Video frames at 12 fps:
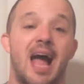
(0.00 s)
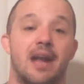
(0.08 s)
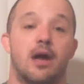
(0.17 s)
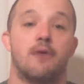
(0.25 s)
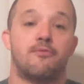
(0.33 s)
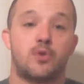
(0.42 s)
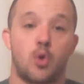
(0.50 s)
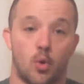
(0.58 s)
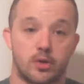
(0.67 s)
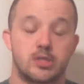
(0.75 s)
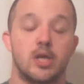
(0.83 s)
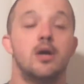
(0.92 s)
And of
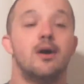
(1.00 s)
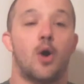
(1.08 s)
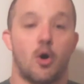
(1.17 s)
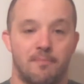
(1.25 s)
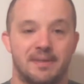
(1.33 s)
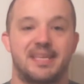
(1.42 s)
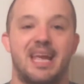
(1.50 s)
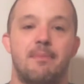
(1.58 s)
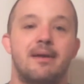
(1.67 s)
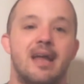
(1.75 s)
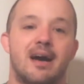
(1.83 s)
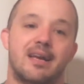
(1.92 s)
course, over at
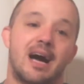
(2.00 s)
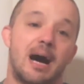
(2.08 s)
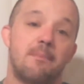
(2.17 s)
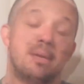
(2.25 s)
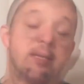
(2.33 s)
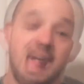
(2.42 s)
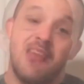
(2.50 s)
MikeTheCaveman.com.